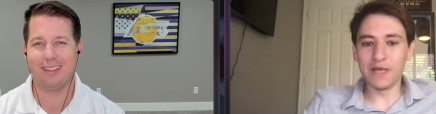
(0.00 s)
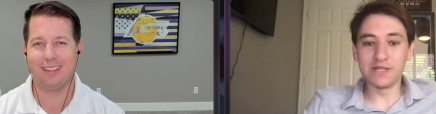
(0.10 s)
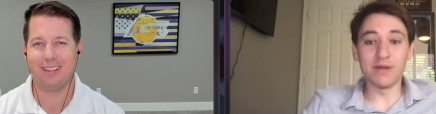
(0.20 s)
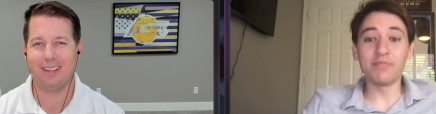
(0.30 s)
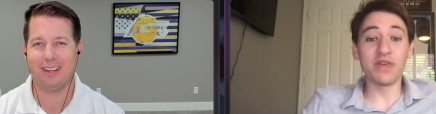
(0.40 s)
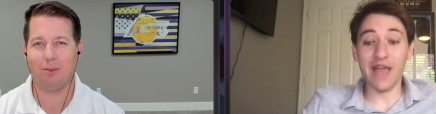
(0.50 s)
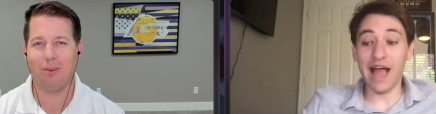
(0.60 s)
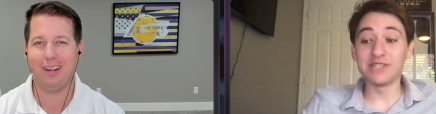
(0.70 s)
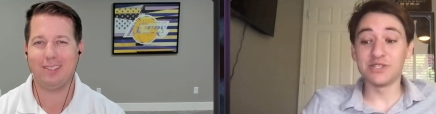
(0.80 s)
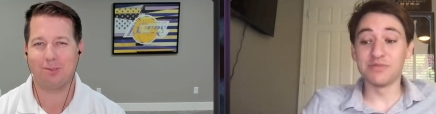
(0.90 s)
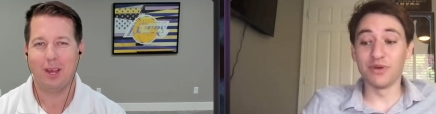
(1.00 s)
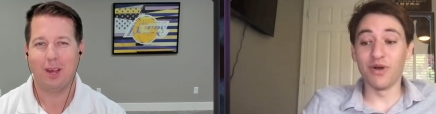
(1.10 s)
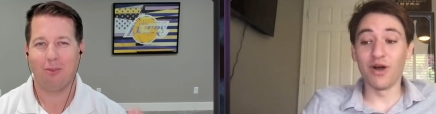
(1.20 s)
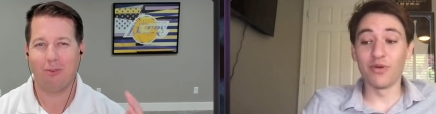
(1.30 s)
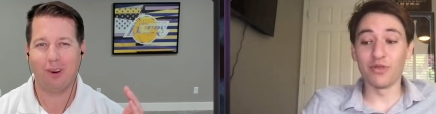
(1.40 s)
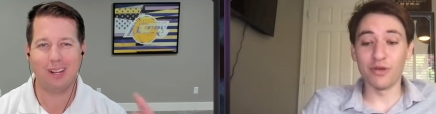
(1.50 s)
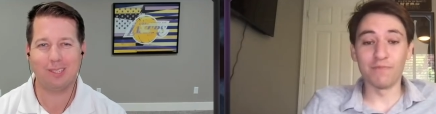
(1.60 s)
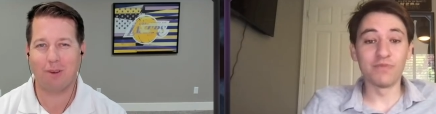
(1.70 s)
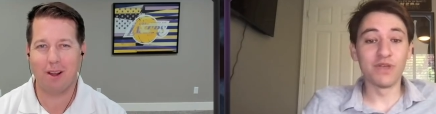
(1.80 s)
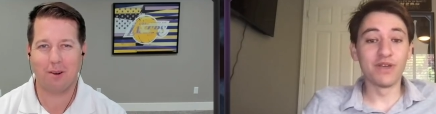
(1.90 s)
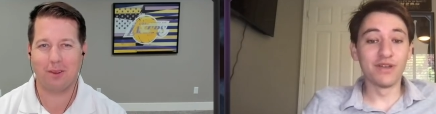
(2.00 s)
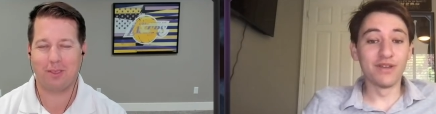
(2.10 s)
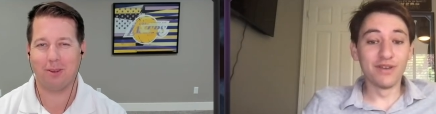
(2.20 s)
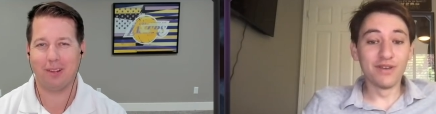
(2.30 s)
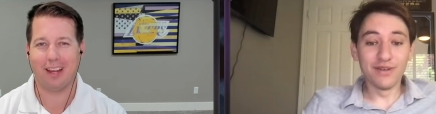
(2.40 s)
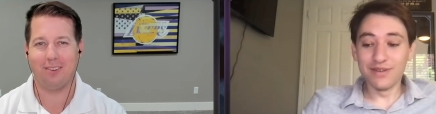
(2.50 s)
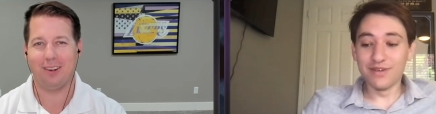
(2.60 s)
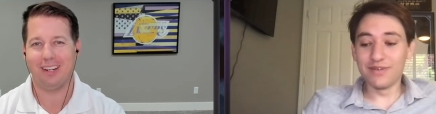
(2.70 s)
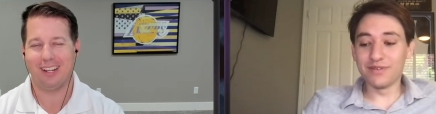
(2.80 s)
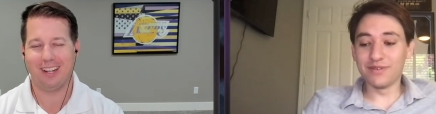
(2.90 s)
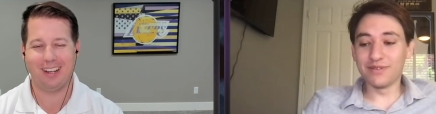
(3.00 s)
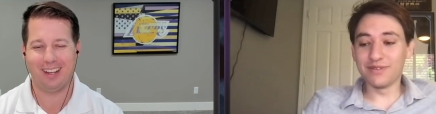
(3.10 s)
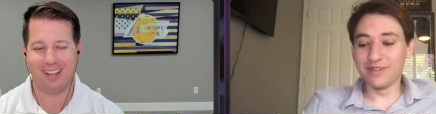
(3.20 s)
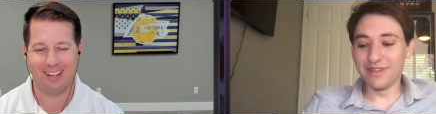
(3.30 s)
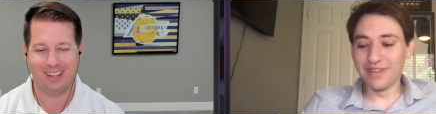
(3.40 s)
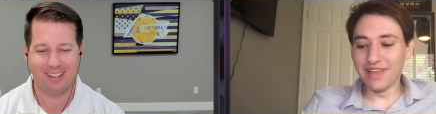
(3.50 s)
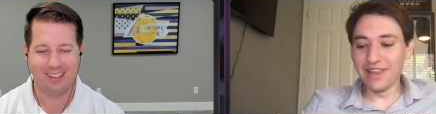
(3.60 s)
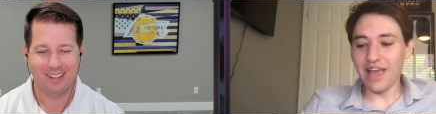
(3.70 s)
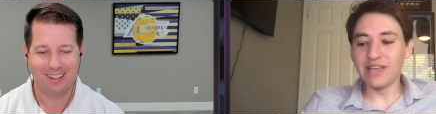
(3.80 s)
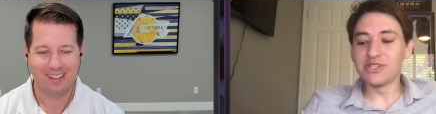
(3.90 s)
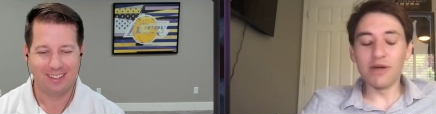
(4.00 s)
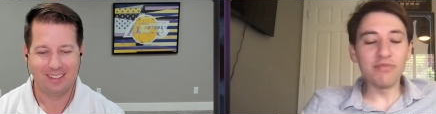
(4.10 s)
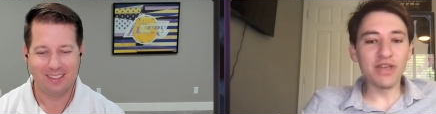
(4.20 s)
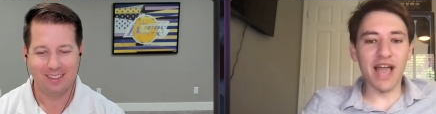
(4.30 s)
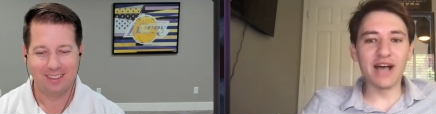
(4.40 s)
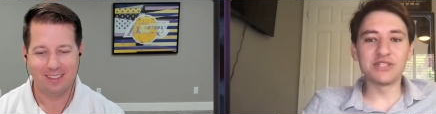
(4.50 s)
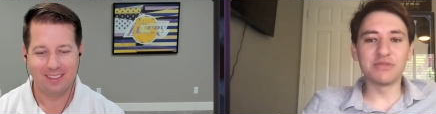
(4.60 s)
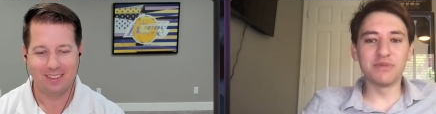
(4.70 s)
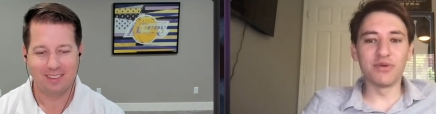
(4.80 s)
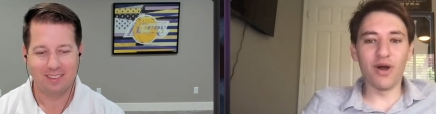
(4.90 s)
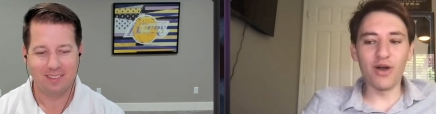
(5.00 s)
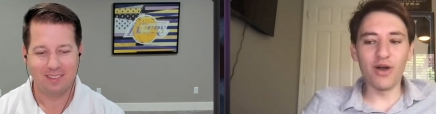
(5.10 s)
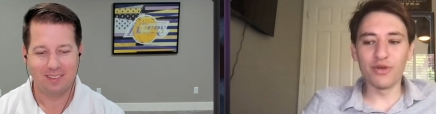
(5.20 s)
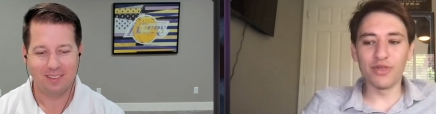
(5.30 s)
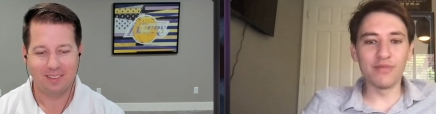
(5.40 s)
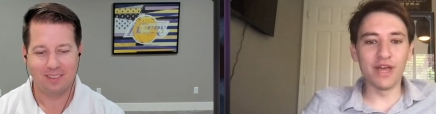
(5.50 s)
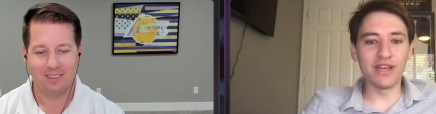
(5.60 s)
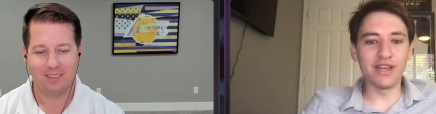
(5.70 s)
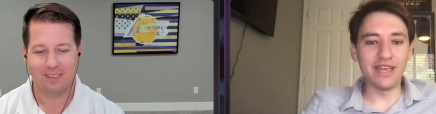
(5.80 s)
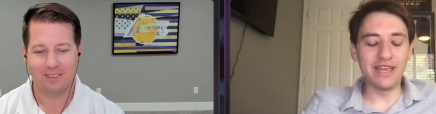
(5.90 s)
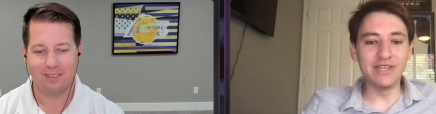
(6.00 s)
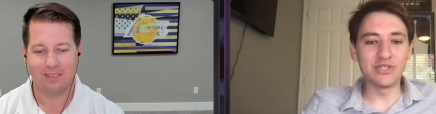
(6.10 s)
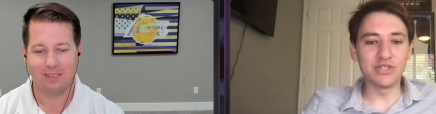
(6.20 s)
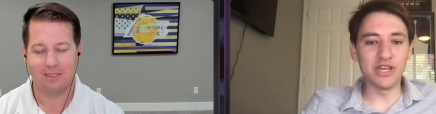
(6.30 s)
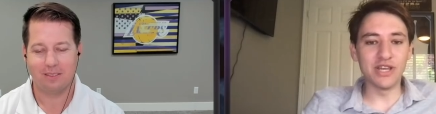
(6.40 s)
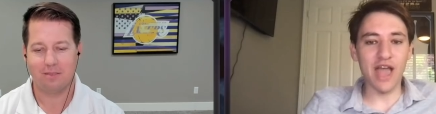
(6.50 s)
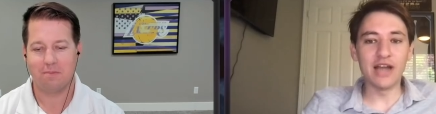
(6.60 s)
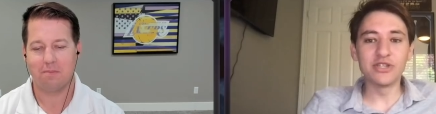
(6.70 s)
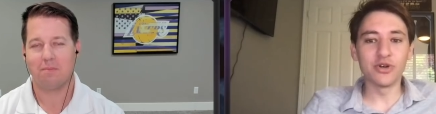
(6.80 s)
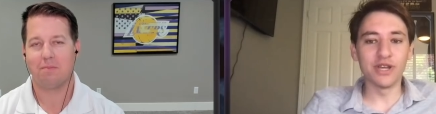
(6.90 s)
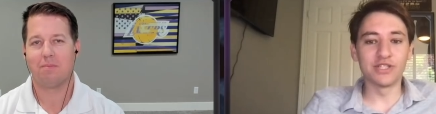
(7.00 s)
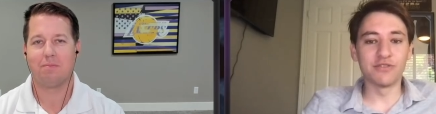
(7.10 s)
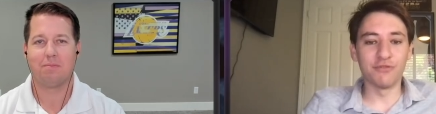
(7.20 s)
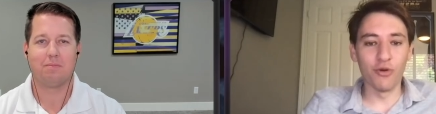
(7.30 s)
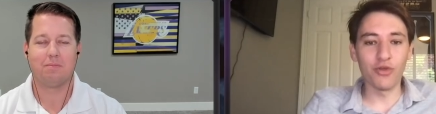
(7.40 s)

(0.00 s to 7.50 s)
Speaker 1: something has to be wrong with him.
Speaker 2: What is wrong with you, Landry?
Speaker 1: Something has to be wrong with him that he's entering his fourth